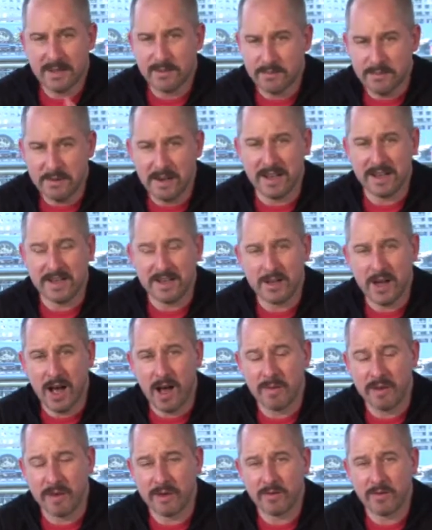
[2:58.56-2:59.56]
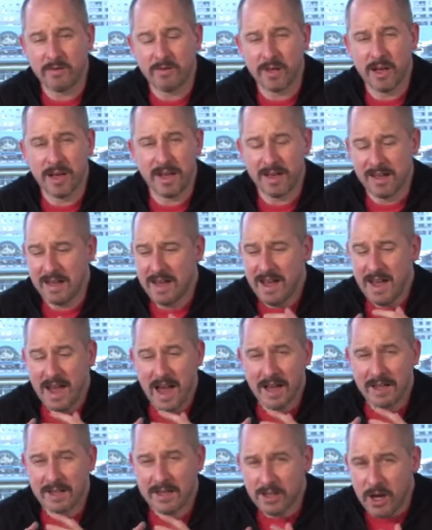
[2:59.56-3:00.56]
really charming.
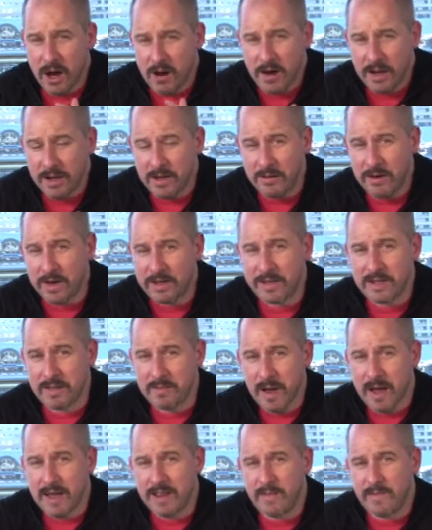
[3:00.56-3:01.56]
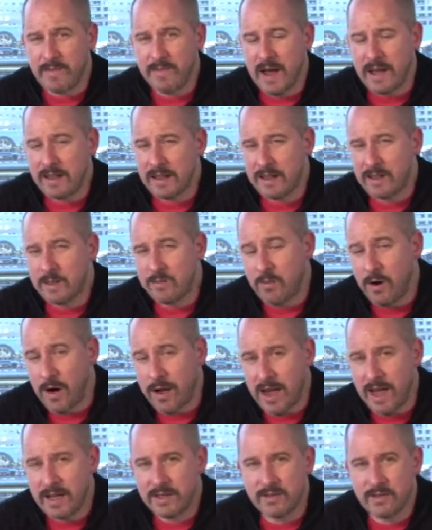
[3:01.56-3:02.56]
And don't underestimate the fact that this
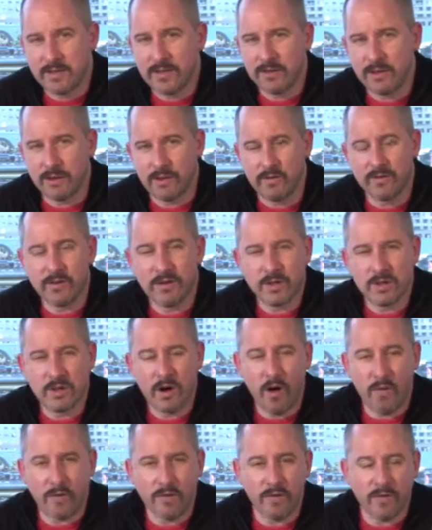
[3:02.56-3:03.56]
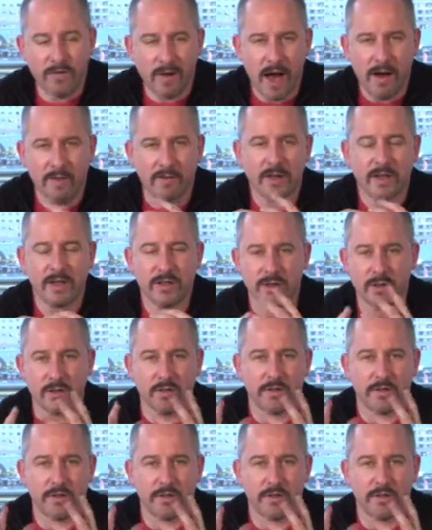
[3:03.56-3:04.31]
wine has this sort of soft, fluffy sort